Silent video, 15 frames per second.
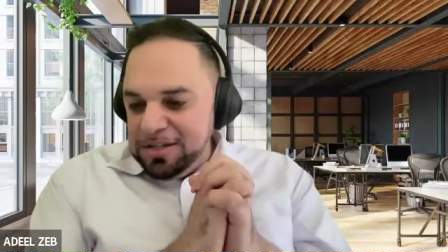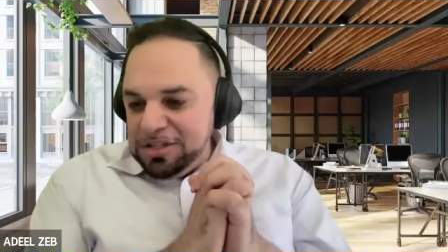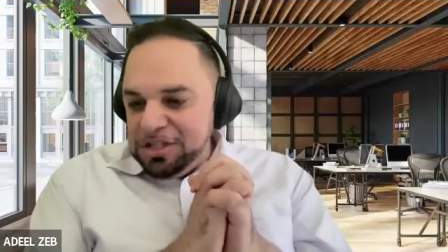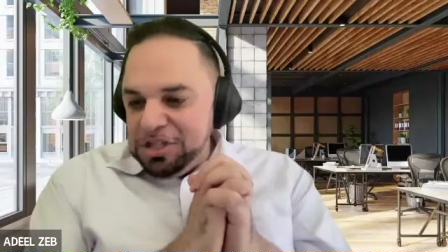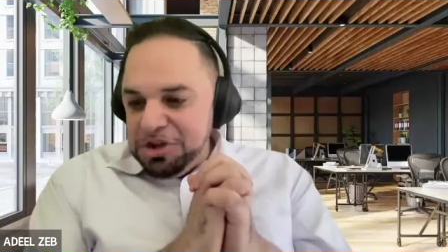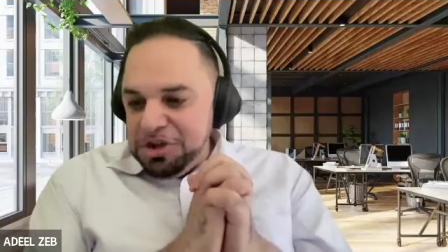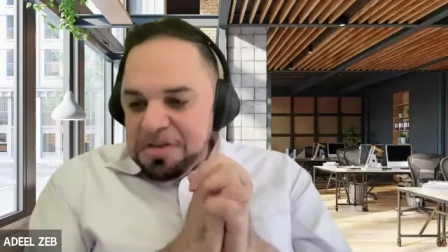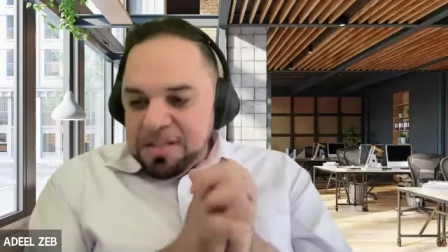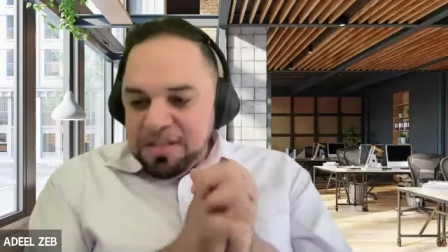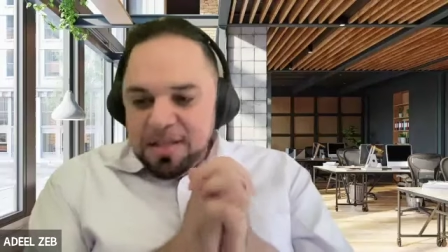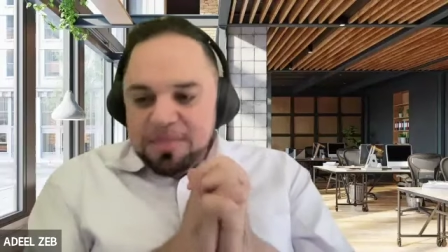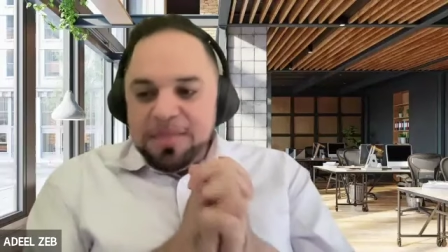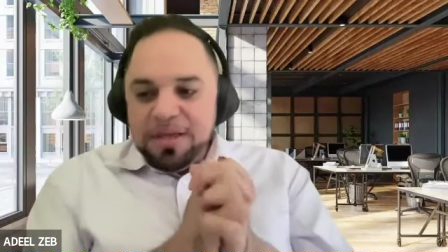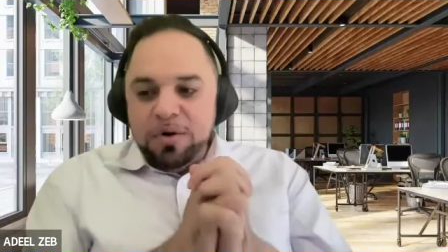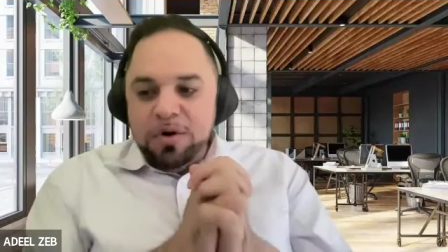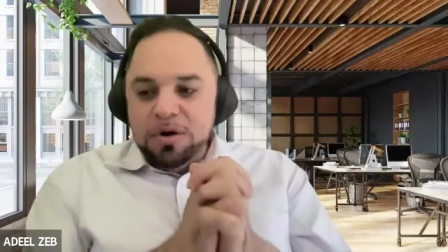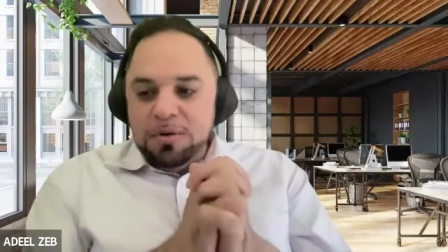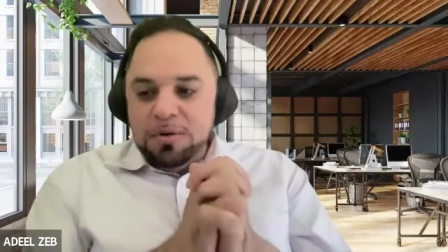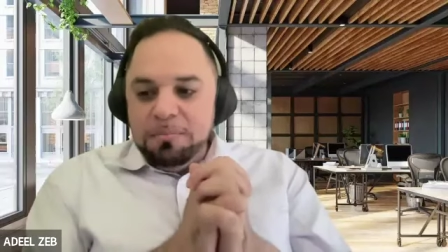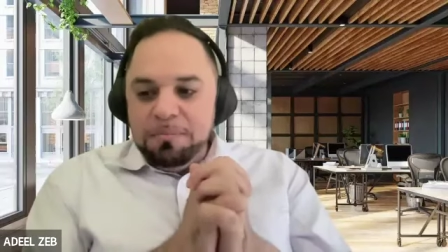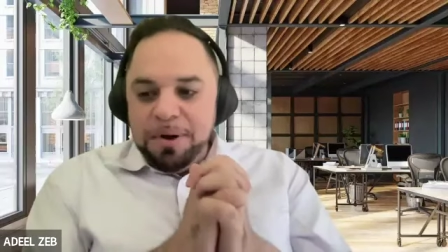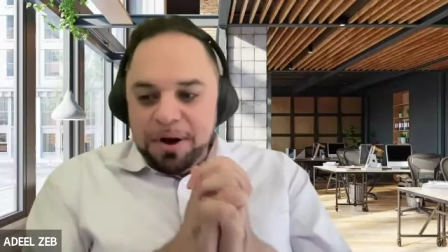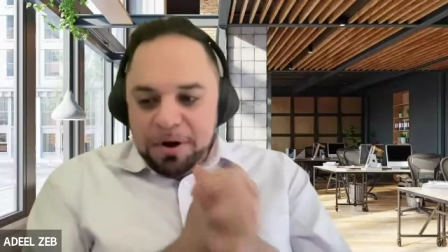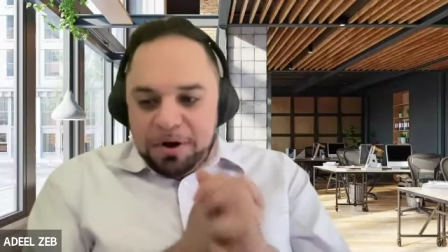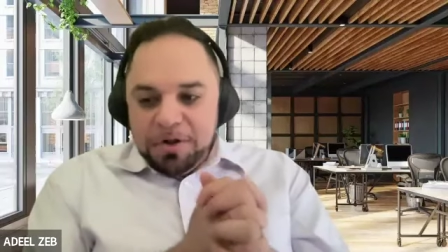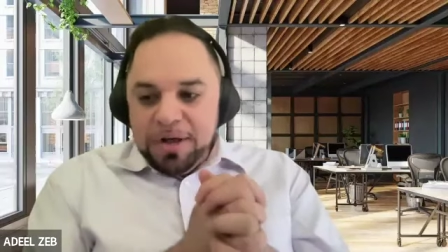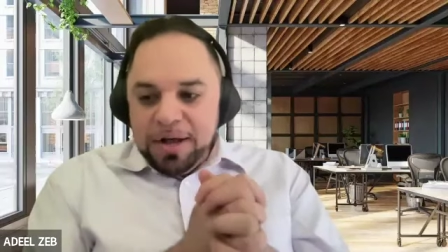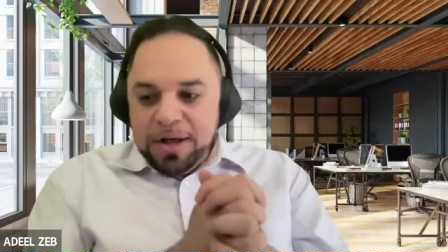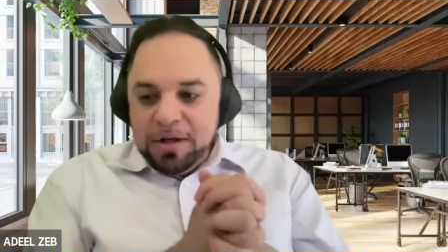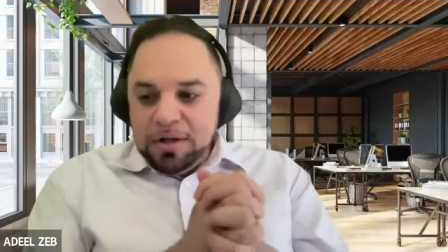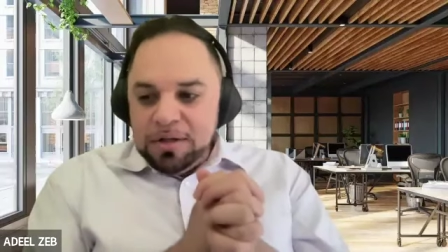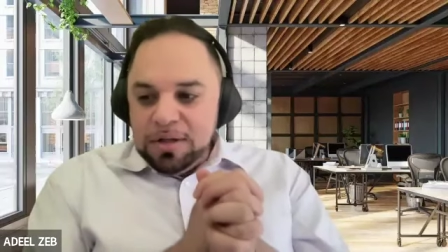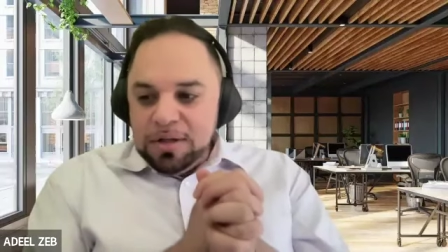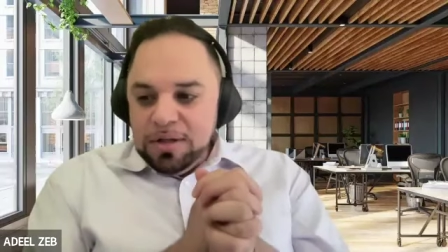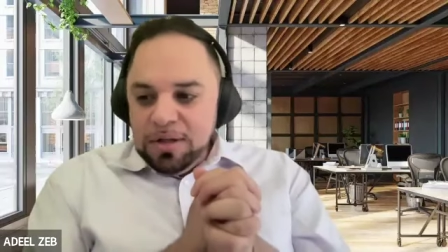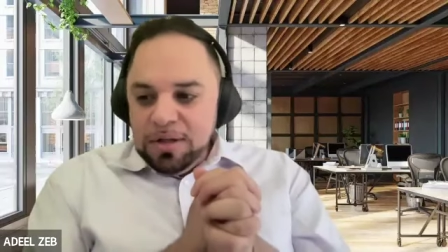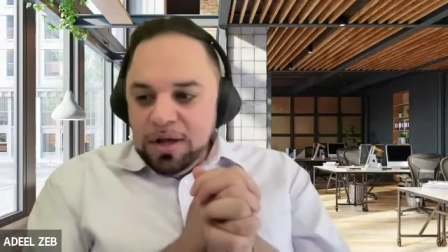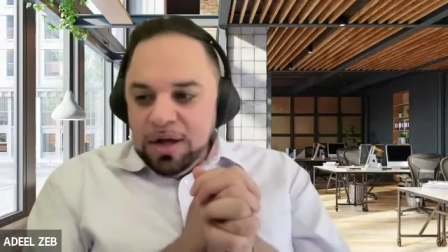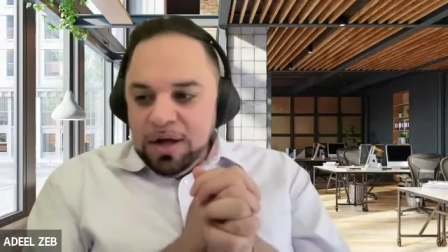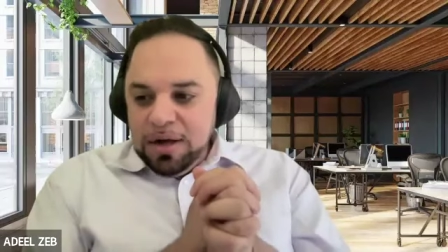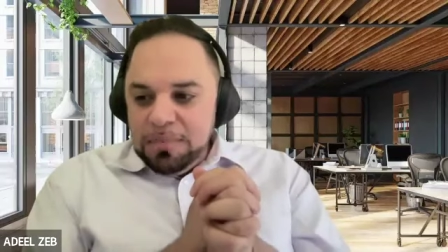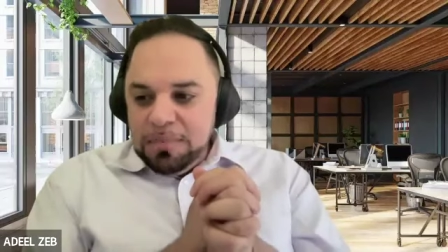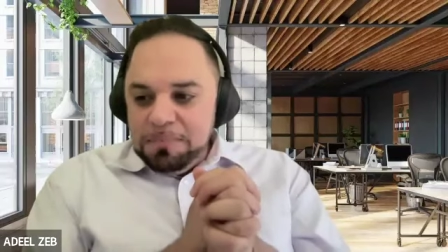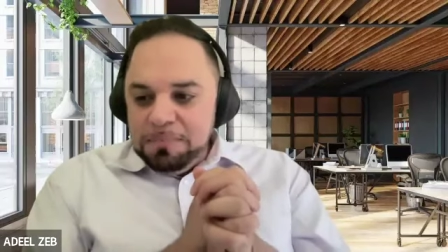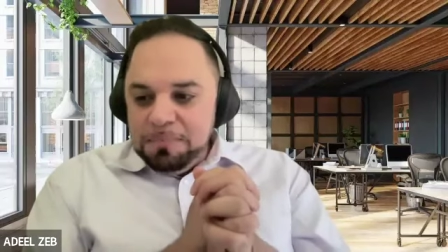do you think that there were parallel uh,